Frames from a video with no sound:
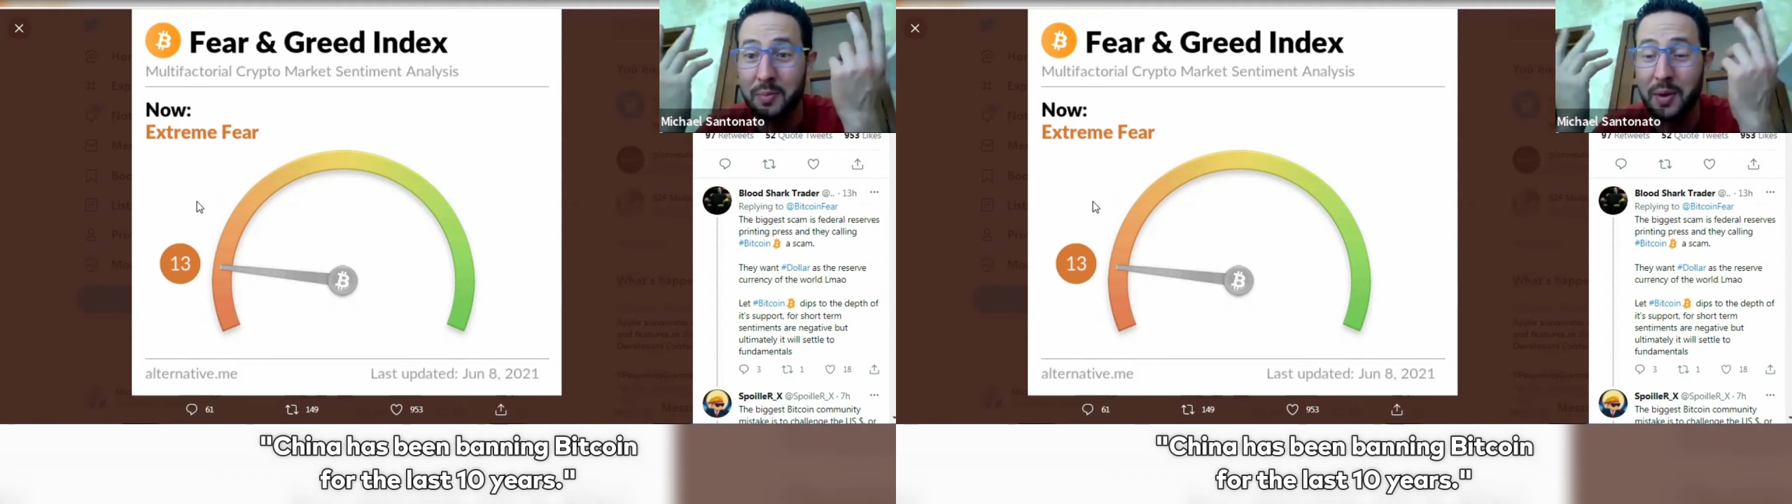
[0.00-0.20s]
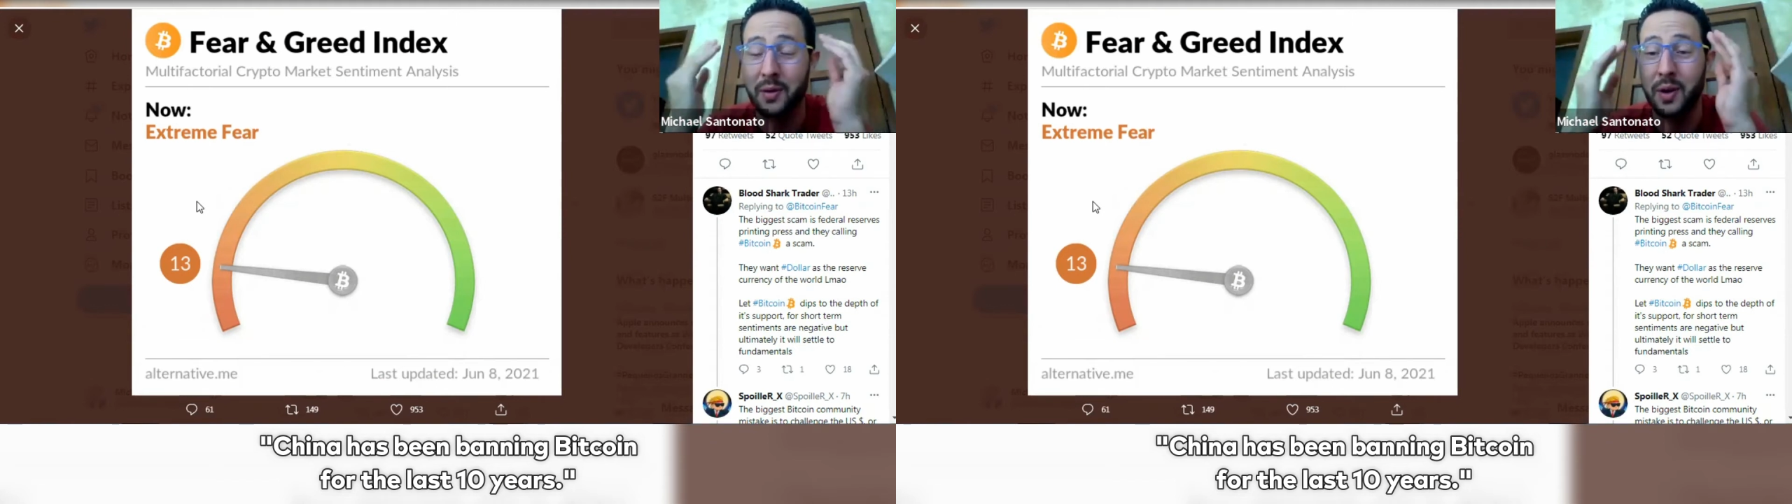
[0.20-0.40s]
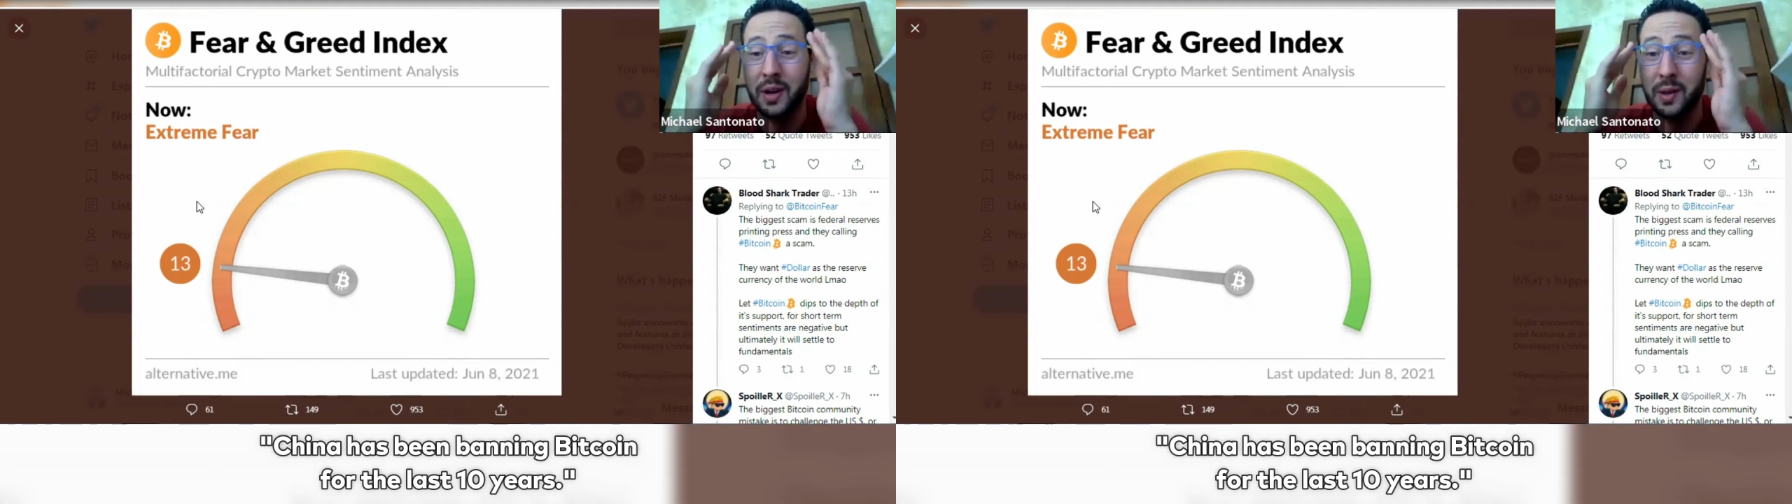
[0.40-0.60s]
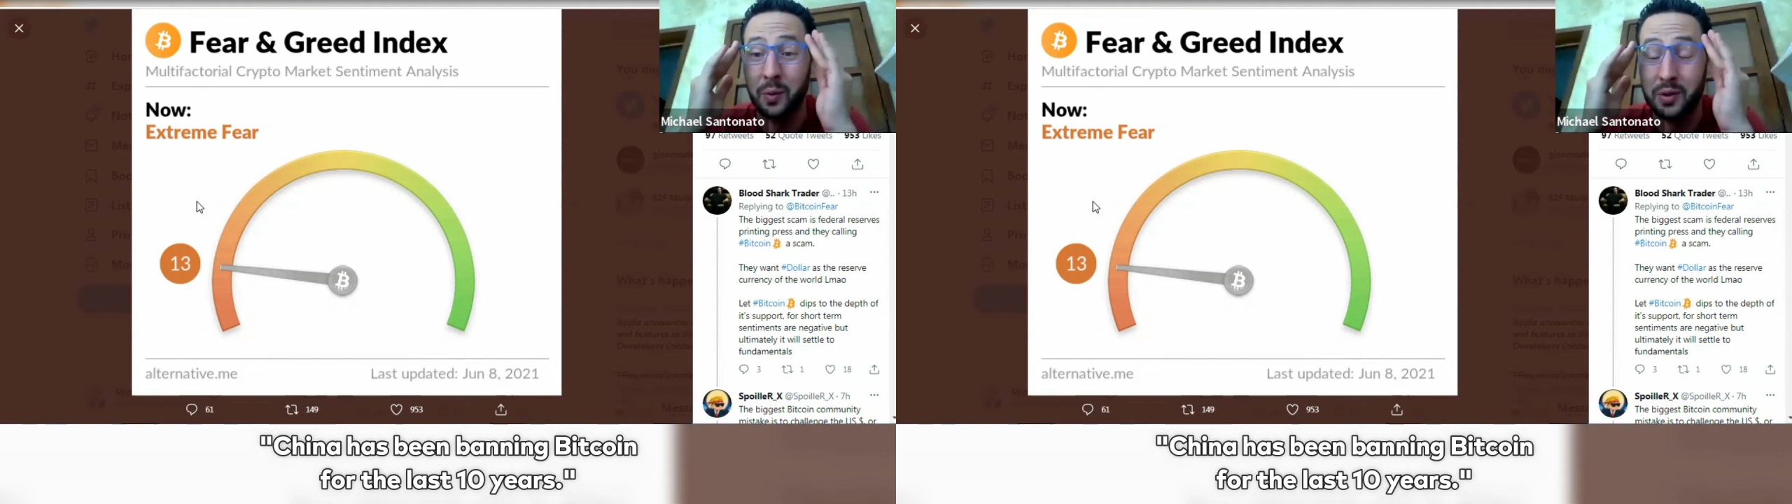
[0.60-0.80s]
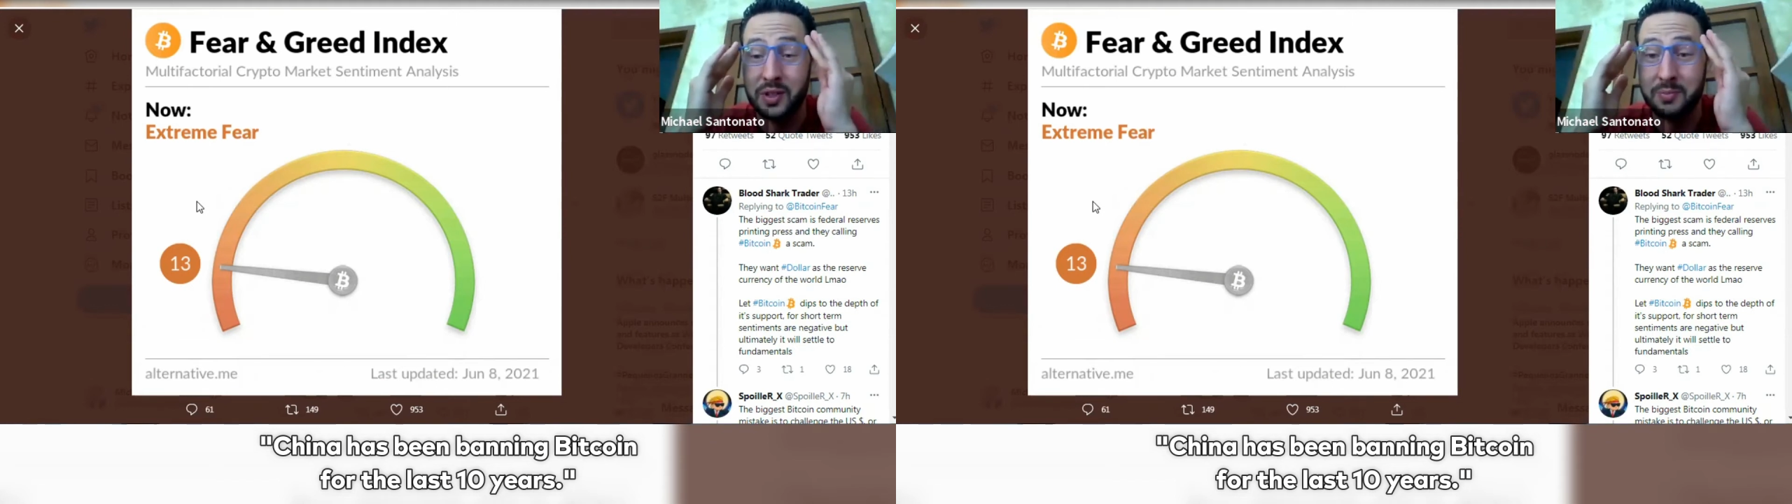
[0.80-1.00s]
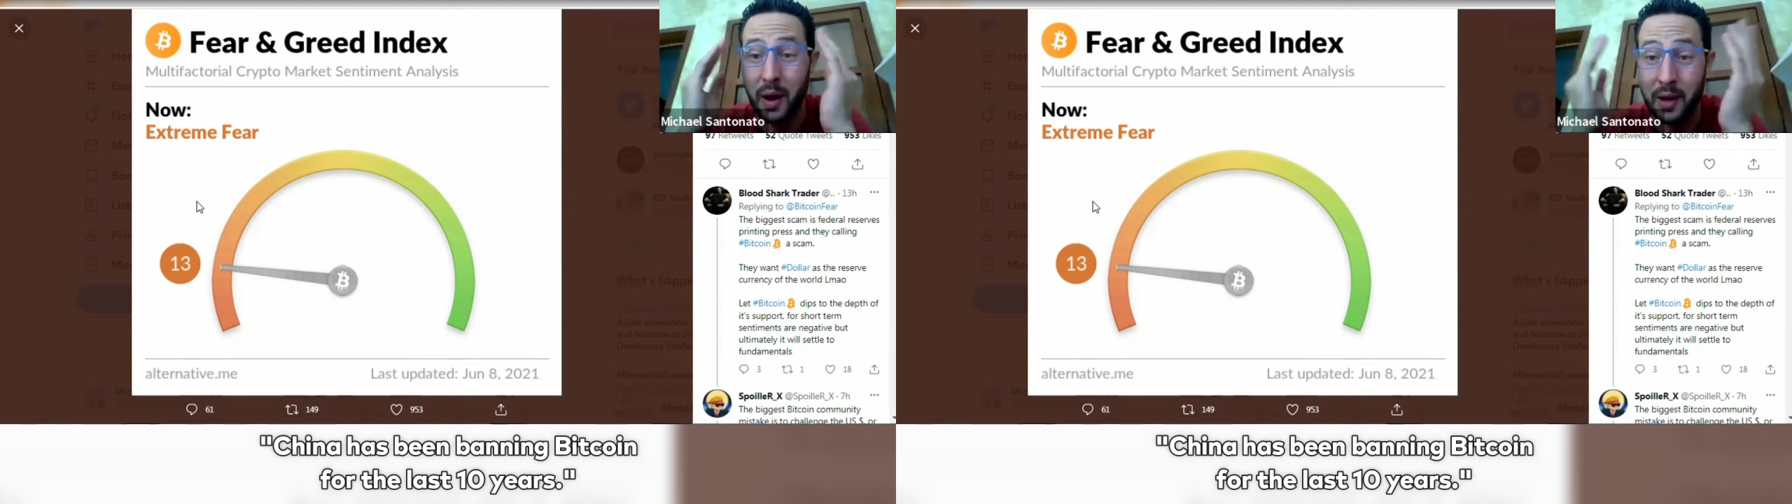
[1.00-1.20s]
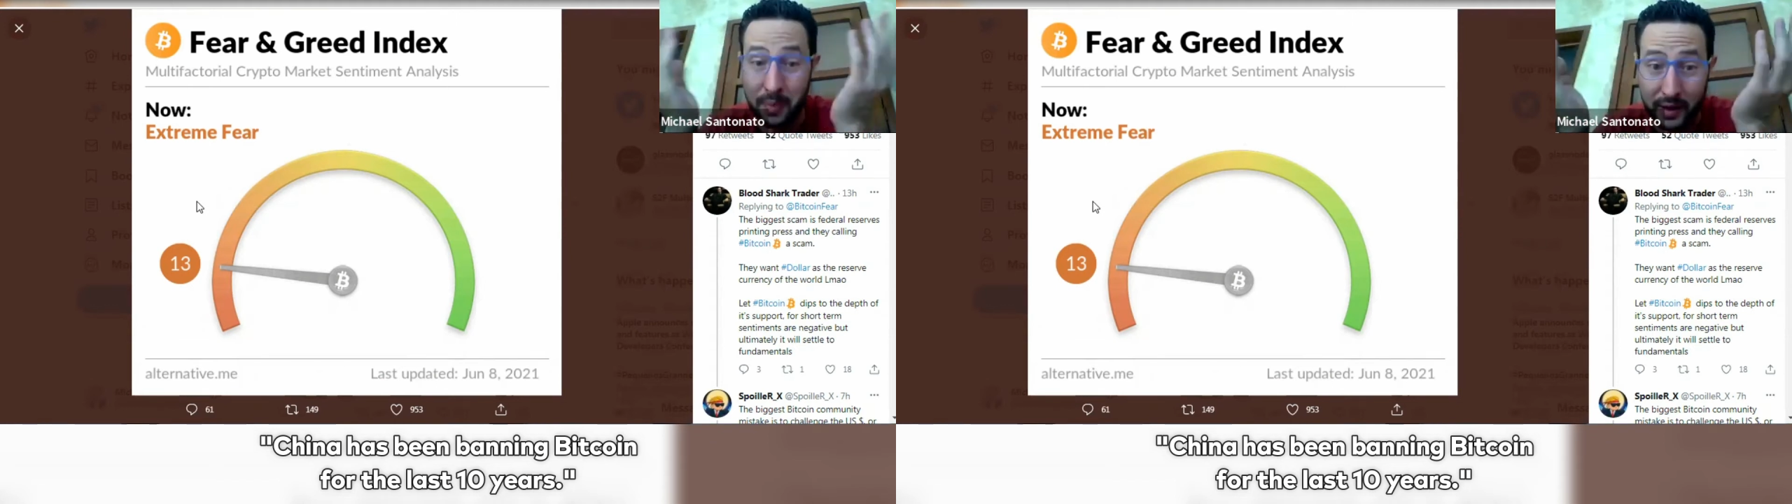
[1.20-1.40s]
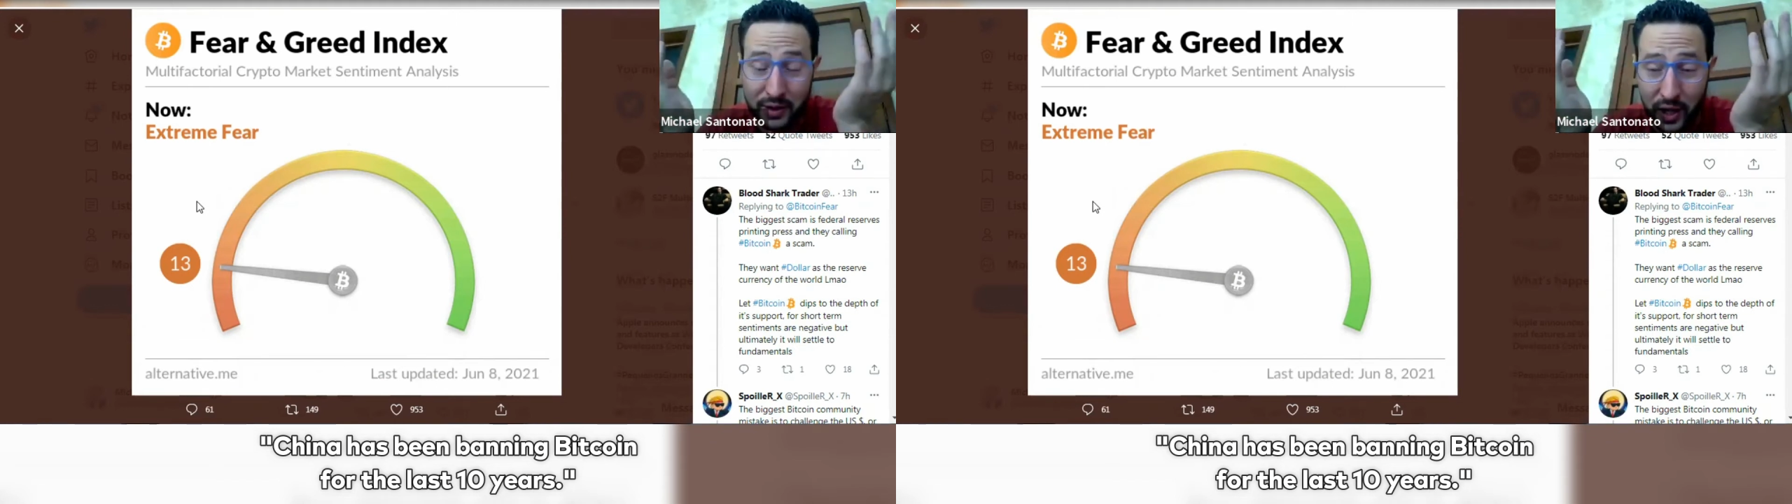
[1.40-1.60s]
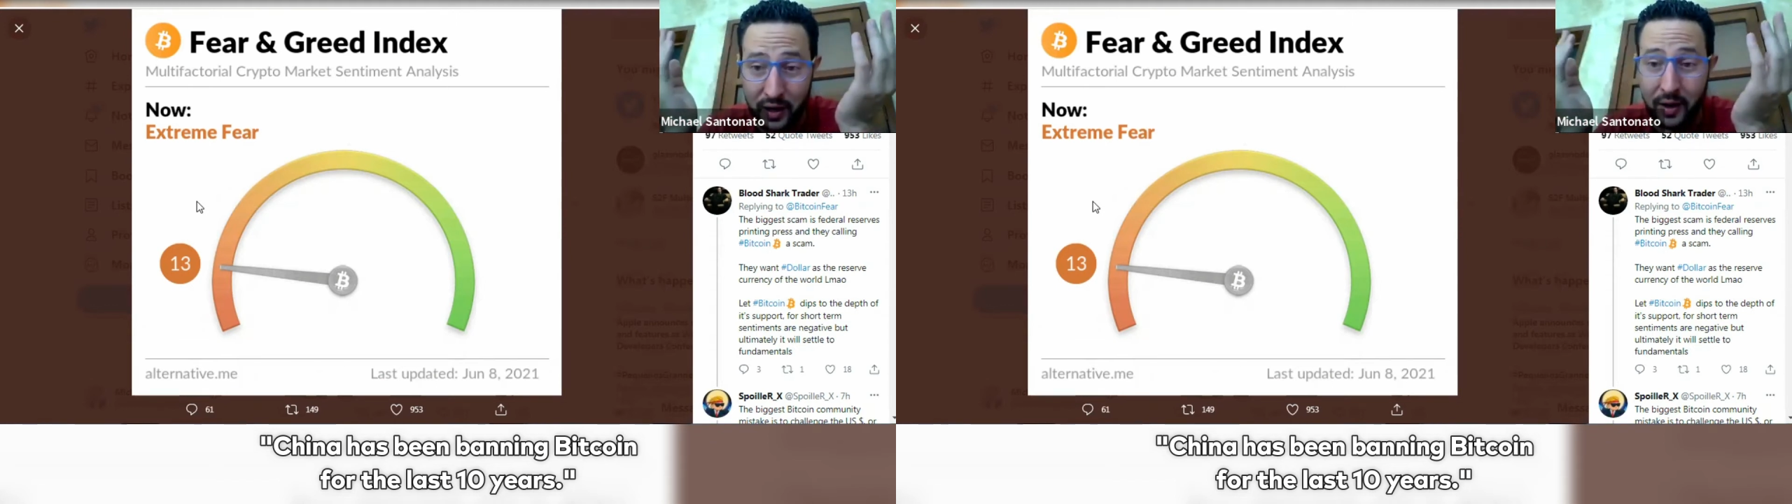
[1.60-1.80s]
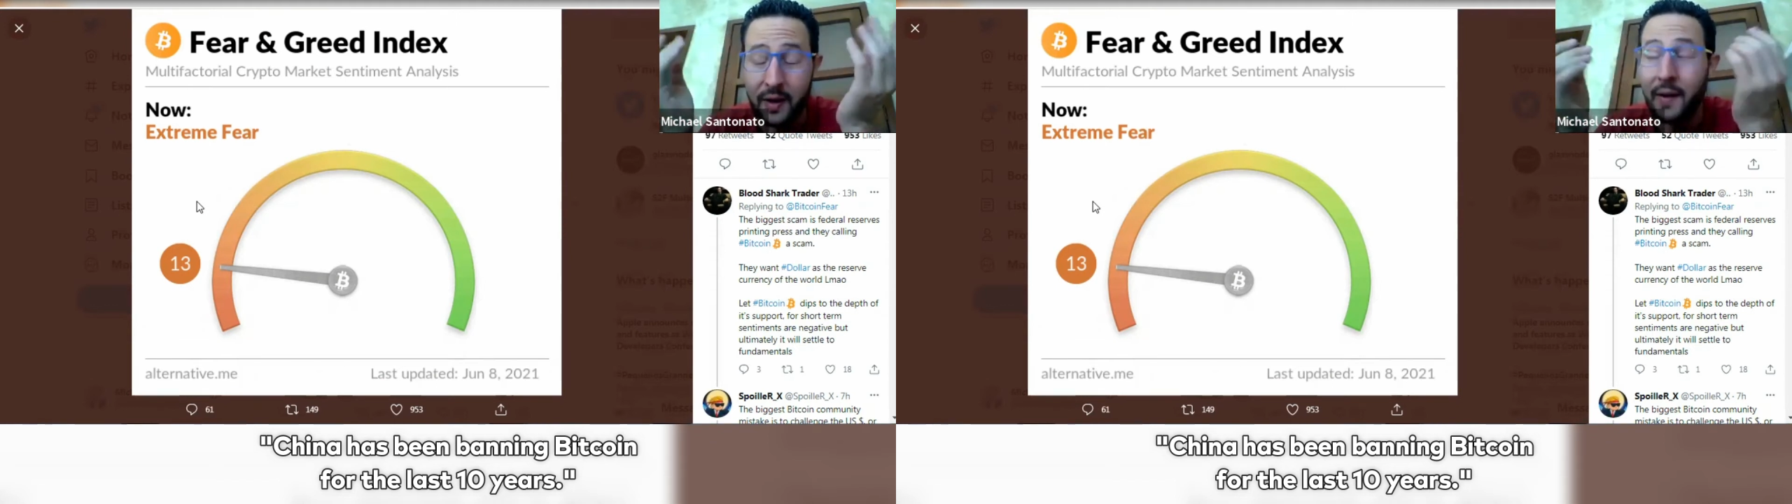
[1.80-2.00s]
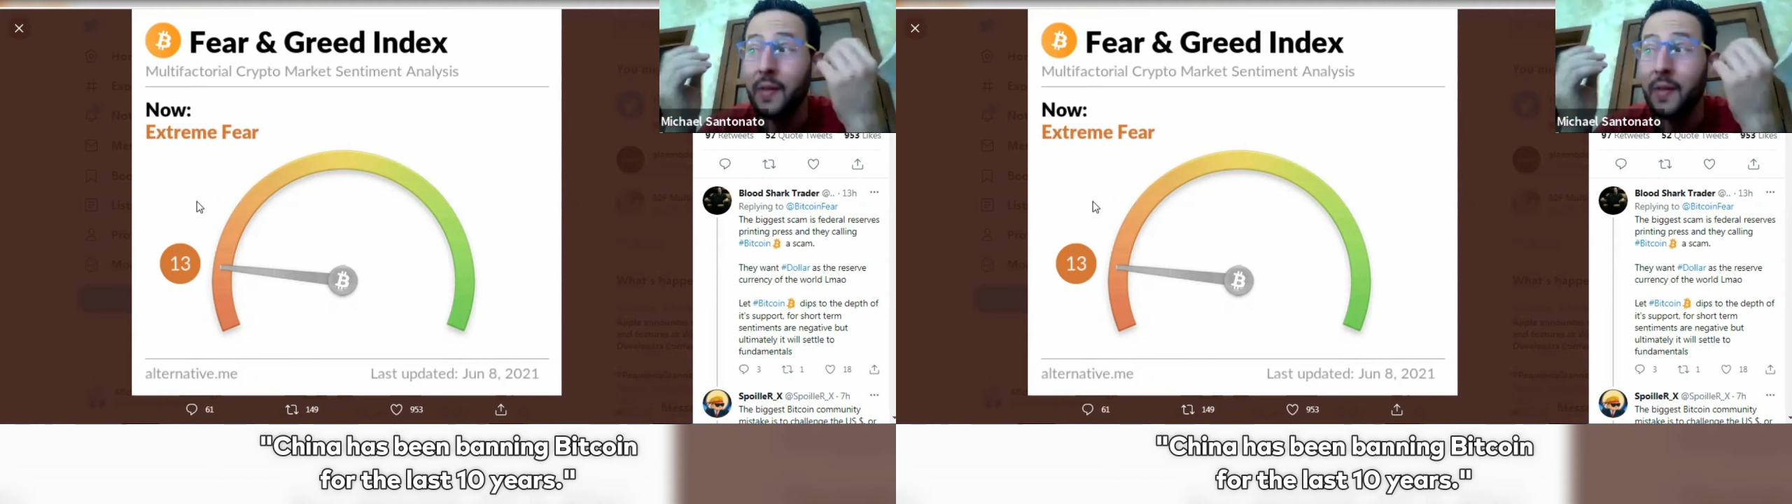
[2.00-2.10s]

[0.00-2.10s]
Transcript: Bitcoin in the world is mined by China